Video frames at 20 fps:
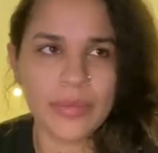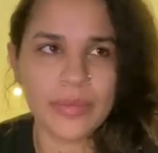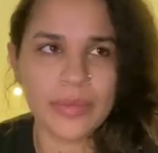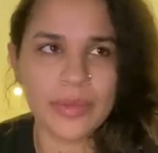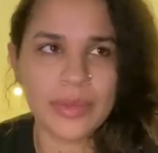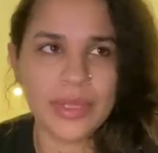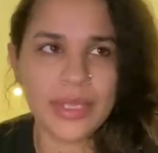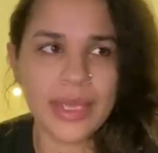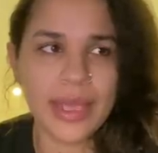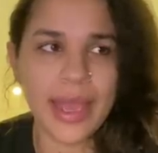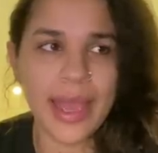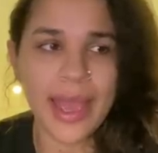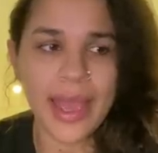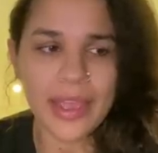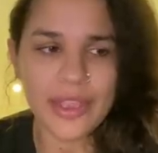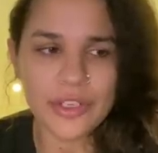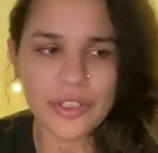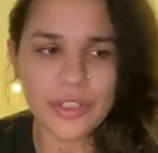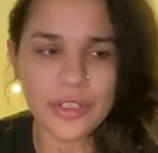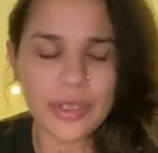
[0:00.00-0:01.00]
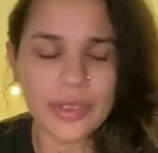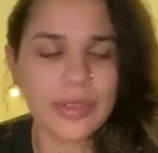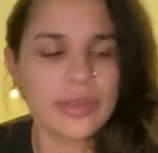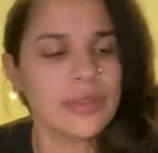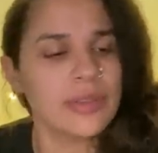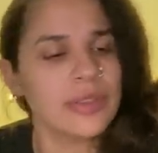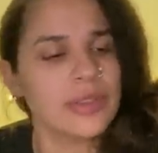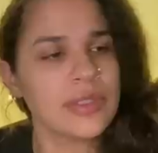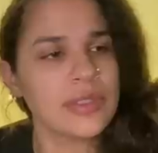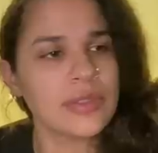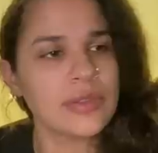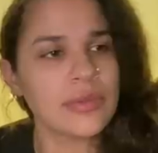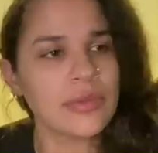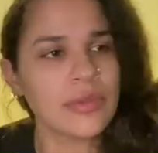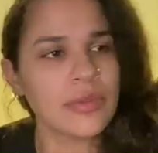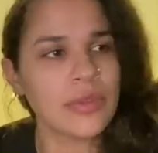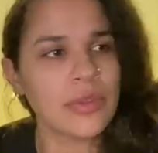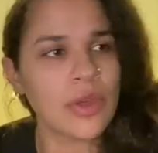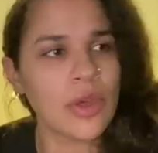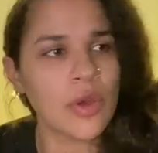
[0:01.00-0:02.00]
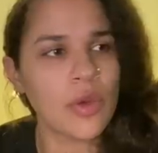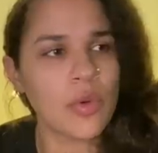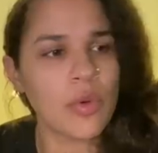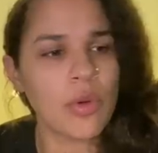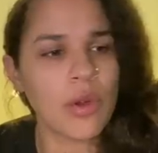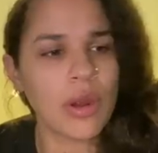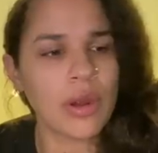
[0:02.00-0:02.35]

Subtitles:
The actions, though,